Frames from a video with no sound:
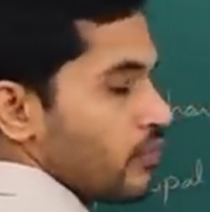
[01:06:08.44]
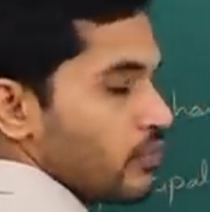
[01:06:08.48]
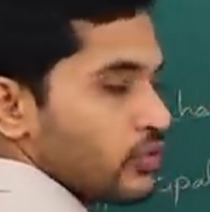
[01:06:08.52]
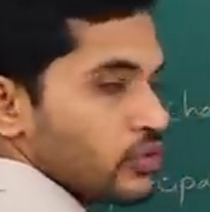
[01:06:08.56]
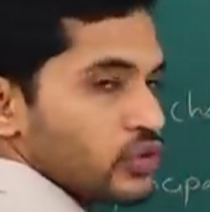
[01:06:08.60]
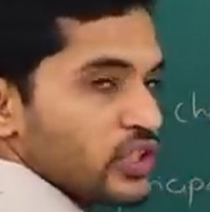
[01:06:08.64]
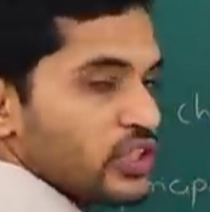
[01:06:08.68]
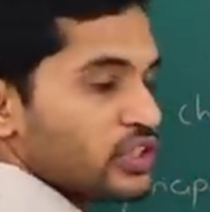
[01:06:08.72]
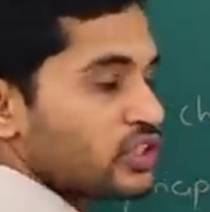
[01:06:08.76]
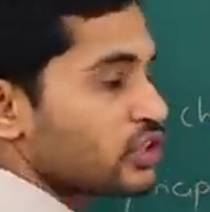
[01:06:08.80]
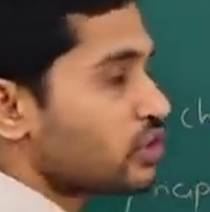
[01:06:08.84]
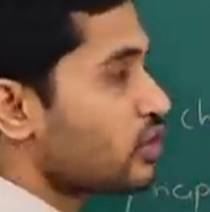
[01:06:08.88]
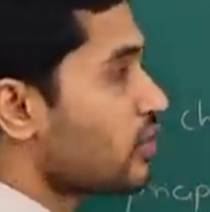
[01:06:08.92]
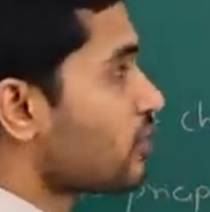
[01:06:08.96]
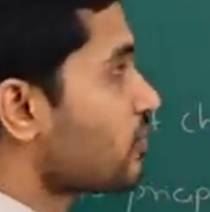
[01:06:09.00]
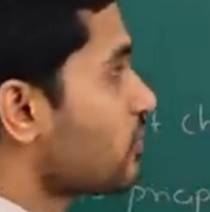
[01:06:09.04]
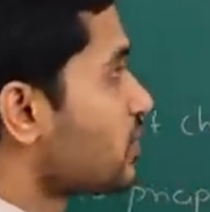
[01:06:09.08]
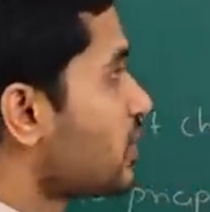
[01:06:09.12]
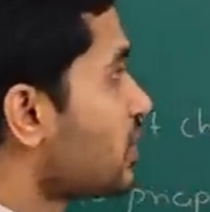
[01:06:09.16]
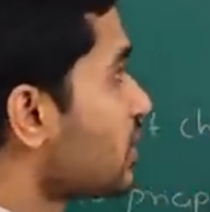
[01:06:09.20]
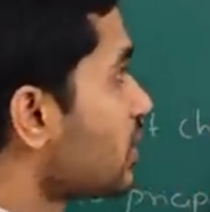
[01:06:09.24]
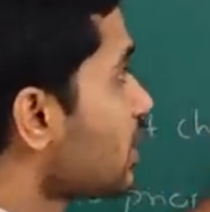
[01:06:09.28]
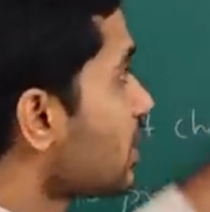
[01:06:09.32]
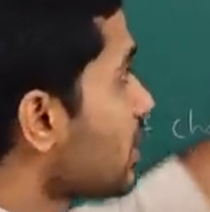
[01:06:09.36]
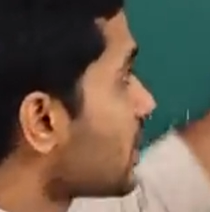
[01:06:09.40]
So, instead of
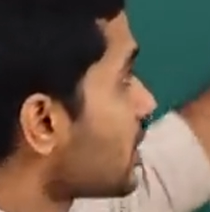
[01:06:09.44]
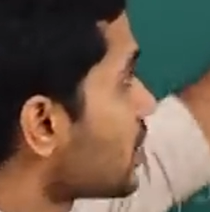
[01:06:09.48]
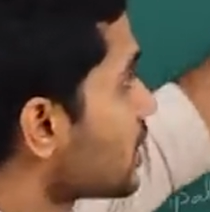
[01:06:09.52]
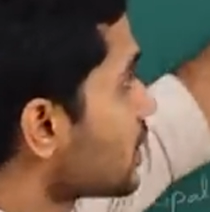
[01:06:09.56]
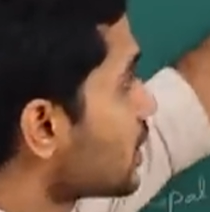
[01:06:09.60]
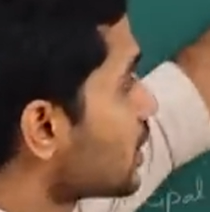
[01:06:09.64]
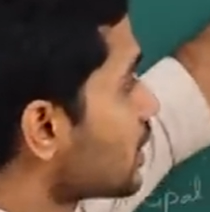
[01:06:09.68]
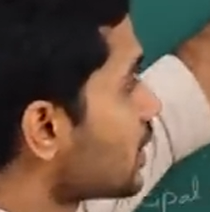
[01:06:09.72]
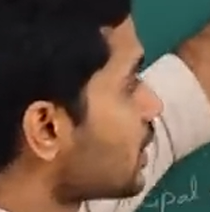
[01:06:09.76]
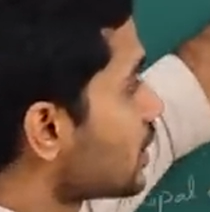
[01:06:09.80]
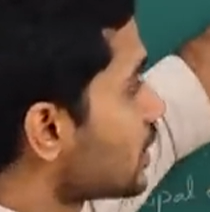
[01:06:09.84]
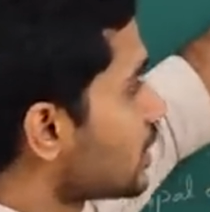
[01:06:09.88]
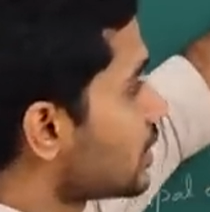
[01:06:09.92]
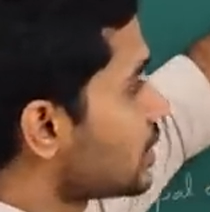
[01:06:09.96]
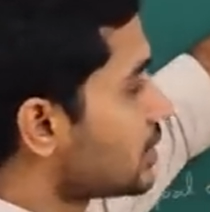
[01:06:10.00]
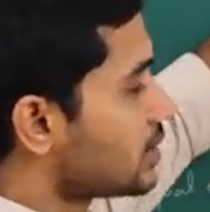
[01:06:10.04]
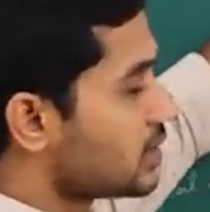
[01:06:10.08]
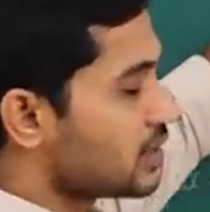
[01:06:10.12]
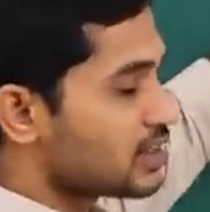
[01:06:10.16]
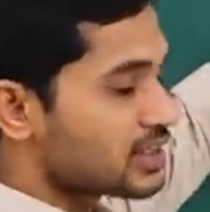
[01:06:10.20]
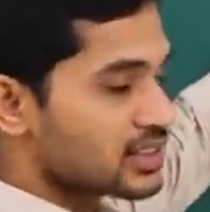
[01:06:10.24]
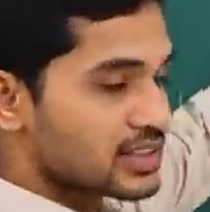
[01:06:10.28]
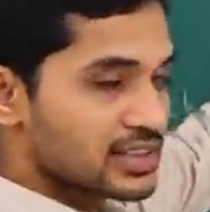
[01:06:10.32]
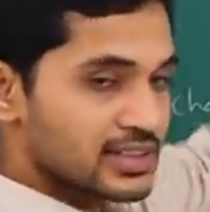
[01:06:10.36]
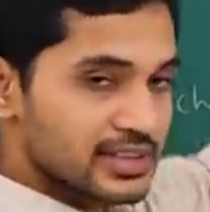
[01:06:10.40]
thinking
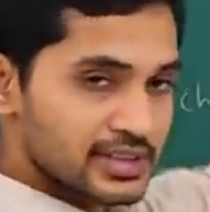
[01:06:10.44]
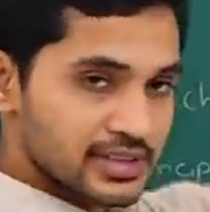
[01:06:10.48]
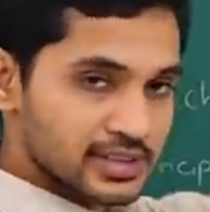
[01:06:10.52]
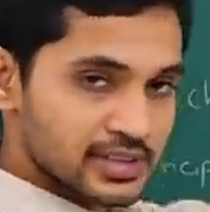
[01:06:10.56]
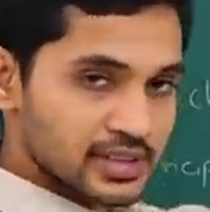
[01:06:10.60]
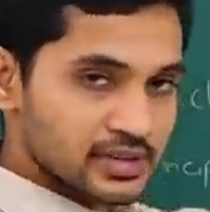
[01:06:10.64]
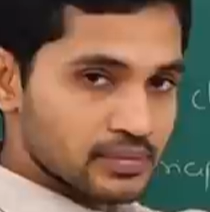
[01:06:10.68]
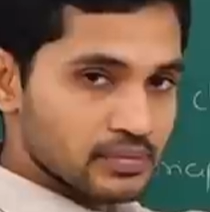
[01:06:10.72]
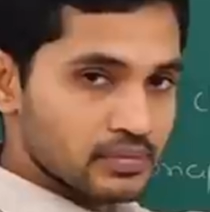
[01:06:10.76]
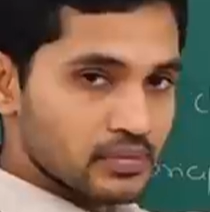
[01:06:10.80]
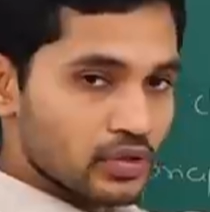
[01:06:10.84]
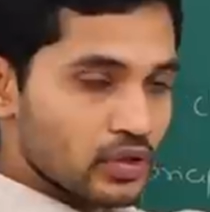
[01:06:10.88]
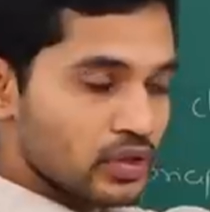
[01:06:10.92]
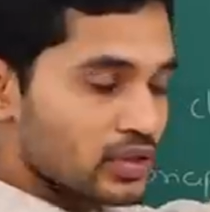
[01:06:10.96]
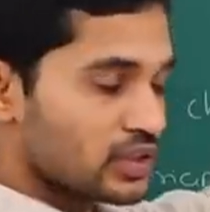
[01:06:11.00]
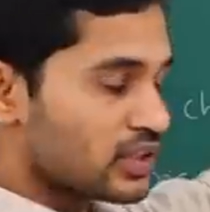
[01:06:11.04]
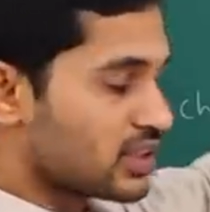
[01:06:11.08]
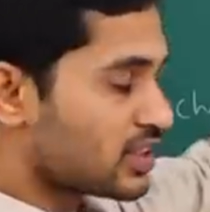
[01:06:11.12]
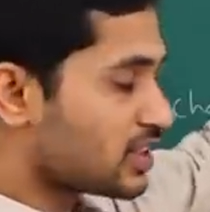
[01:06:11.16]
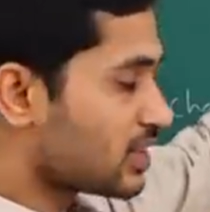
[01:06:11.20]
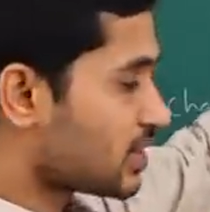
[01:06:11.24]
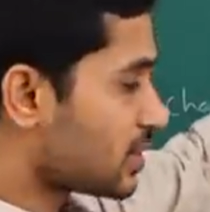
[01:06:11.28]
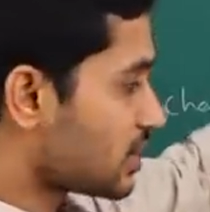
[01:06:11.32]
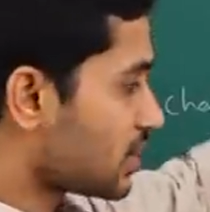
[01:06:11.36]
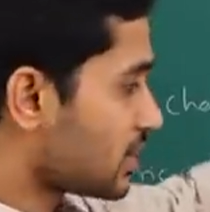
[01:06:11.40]
this system or
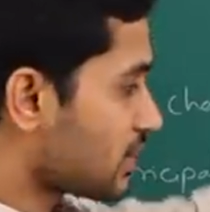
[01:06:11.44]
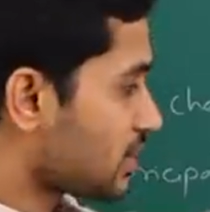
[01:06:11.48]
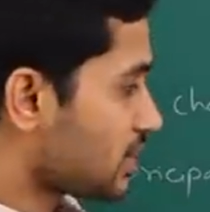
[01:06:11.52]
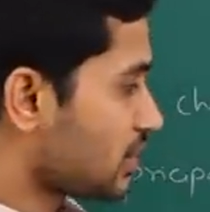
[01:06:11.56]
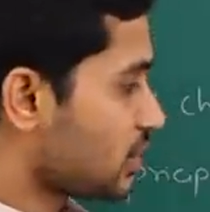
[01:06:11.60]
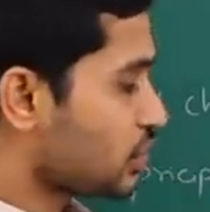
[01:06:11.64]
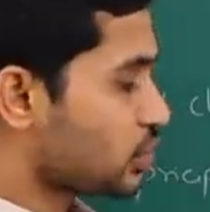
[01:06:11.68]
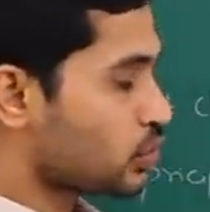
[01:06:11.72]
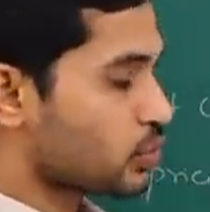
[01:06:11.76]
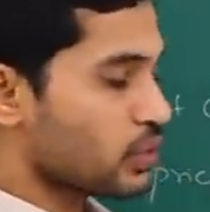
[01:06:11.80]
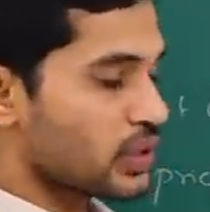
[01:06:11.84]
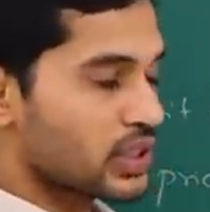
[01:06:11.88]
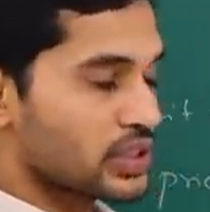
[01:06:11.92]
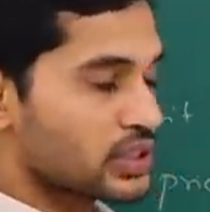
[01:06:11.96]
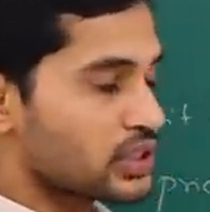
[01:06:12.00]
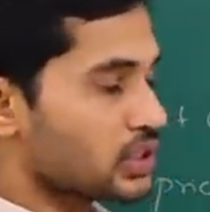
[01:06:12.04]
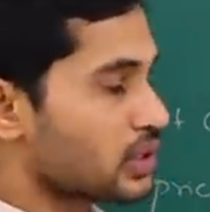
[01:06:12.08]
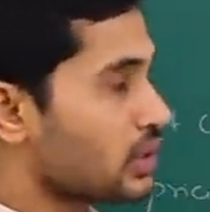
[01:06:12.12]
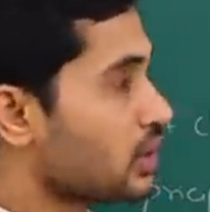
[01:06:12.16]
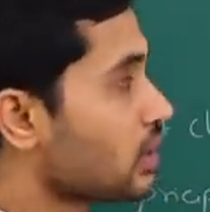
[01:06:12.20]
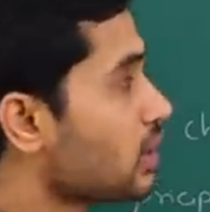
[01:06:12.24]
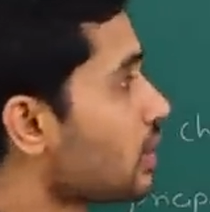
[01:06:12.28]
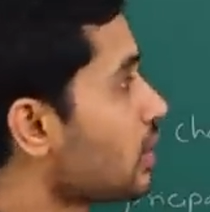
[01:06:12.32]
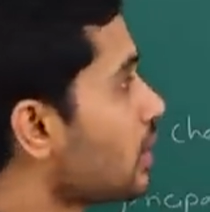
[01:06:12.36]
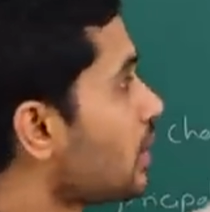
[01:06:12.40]
this
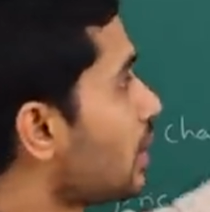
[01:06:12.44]
situation